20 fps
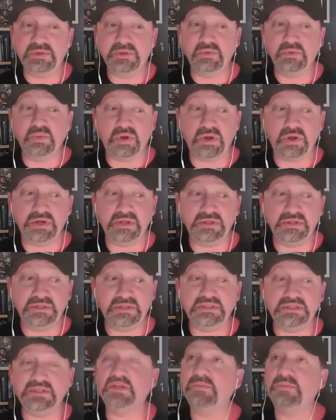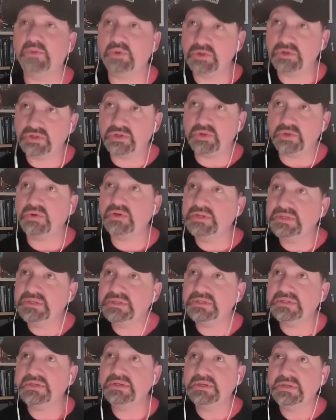me wanting to tell more
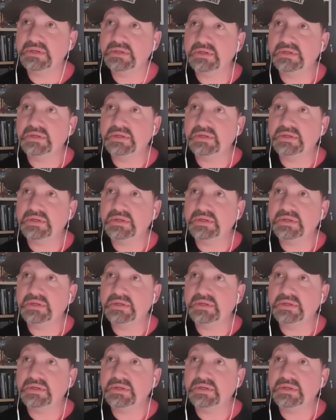stories.